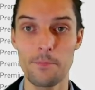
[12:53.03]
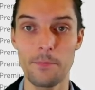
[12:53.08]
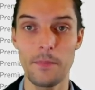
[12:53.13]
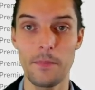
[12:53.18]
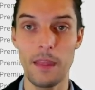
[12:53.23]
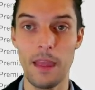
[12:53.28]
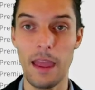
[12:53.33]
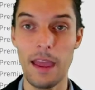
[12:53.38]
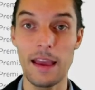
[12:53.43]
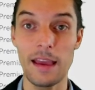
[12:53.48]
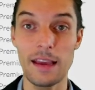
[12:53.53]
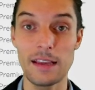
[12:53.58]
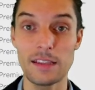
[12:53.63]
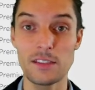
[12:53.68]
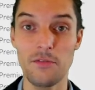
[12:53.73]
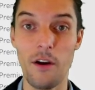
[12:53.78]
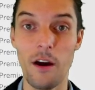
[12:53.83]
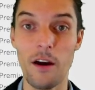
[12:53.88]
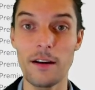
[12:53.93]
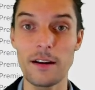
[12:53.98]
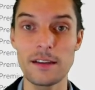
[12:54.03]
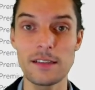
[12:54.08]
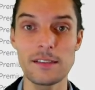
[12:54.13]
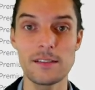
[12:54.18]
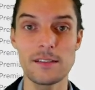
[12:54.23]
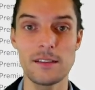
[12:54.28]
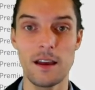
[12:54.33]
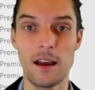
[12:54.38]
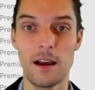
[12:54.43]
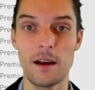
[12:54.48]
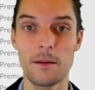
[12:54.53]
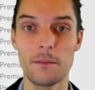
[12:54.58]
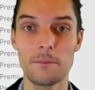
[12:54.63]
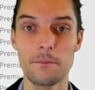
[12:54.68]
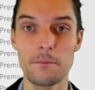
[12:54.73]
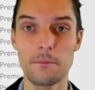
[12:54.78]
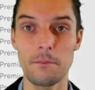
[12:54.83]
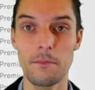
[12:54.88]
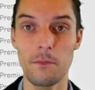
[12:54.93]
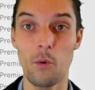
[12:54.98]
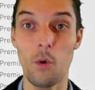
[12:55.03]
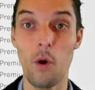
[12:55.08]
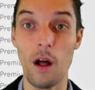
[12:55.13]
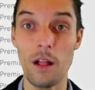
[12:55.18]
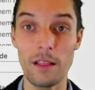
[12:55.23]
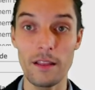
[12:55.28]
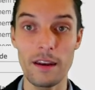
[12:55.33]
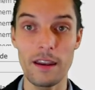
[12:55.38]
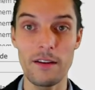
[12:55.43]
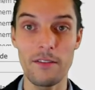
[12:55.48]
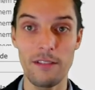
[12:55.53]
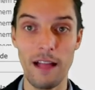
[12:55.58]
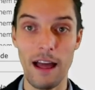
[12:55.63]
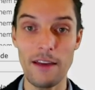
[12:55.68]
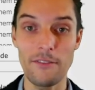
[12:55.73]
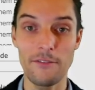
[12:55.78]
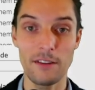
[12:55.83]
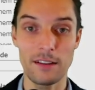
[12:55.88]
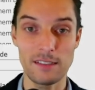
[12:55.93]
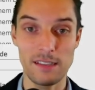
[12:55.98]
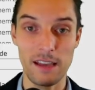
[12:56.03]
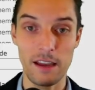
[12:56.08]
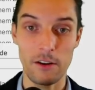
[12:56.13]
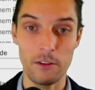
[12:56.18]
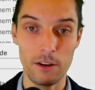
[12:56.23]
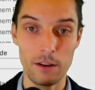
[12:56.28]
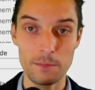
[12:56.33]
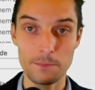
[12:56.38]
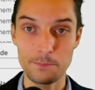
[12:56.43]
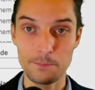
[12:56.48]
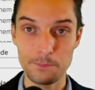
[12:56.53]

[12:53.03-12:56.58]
as far as quality of life, etc.